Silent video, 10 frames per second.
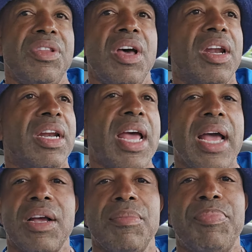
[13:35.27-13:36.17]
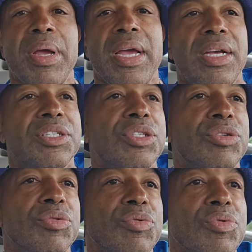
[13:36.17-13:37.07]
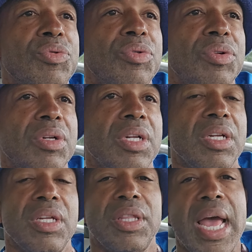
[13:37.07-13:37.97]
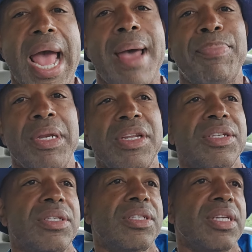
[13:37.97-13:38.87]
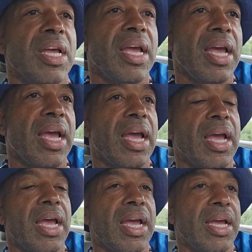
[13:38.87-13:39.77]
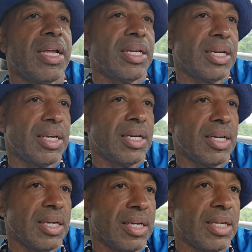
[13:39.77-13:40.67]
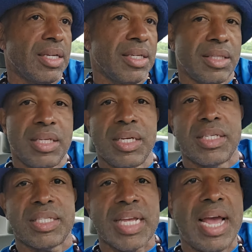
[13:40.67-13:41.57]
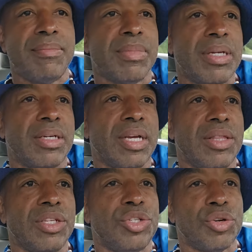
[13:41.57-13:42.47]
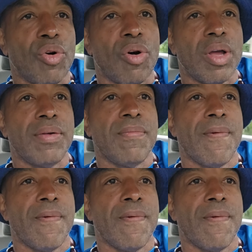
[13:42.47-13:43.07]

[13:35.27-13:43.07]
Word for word: None of that compares to the happiness and the excitement and the joy